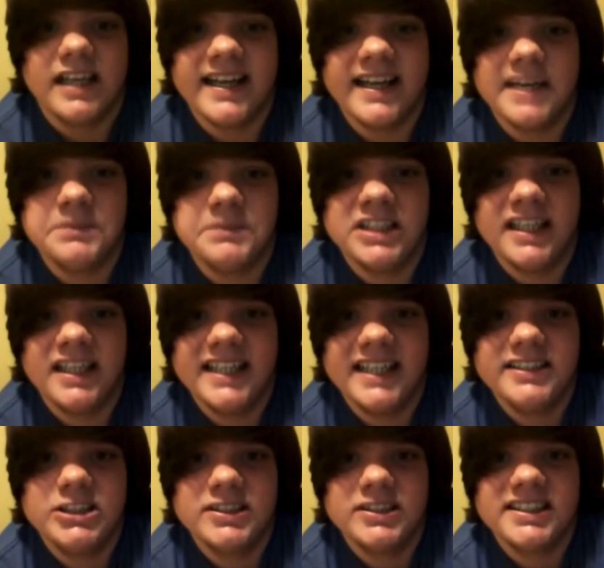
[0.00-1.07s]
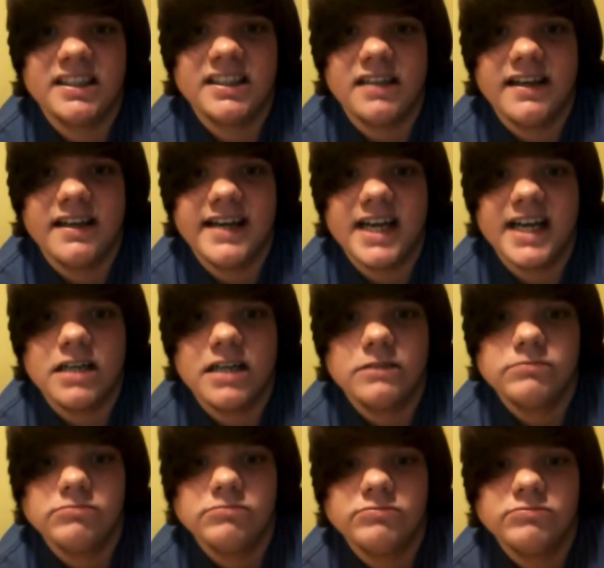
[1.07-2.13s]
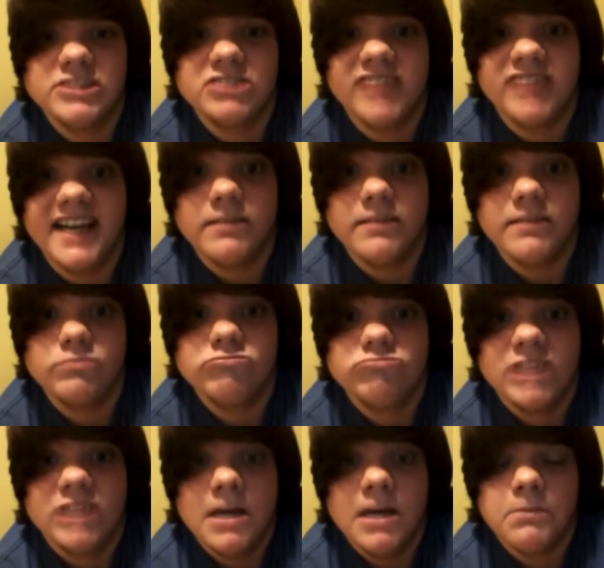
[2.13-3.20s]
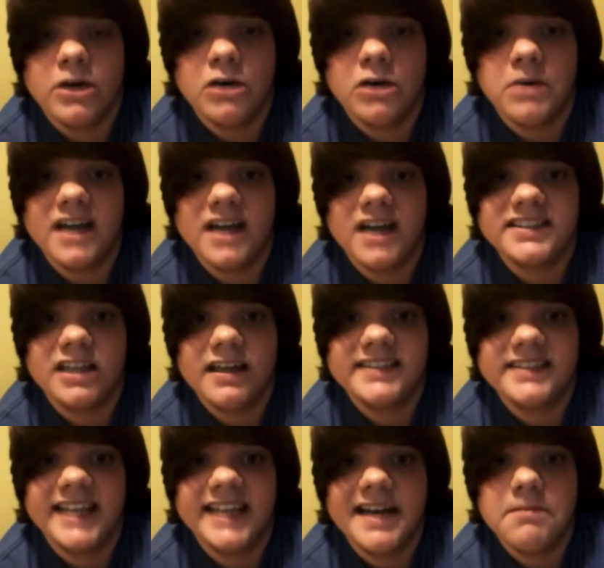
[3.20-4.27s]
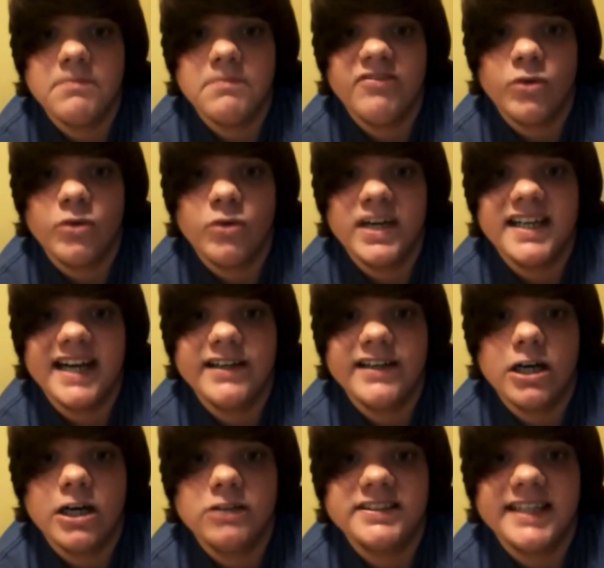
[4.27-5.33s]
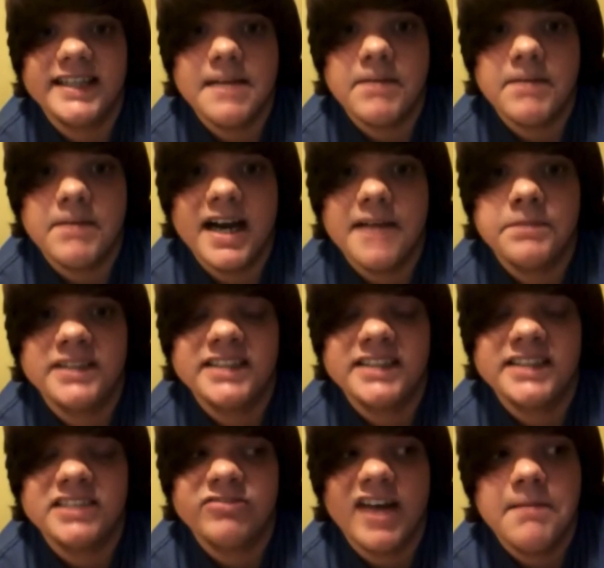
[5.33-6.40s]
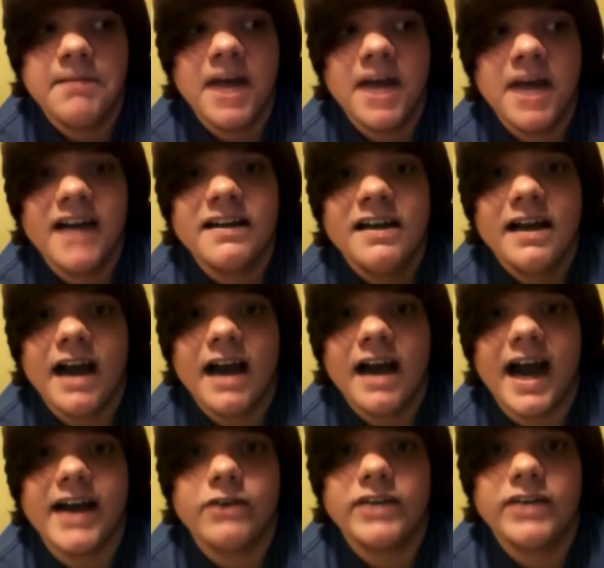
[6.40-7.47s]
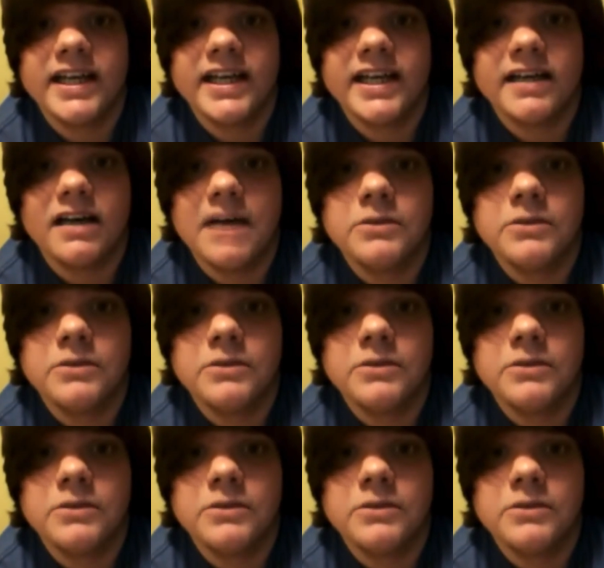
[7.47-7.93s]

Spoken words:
I think I'm turning into a slut now. Great. But oh well, as long as I get $49 to get my iPod Touch 5 back, I don't care.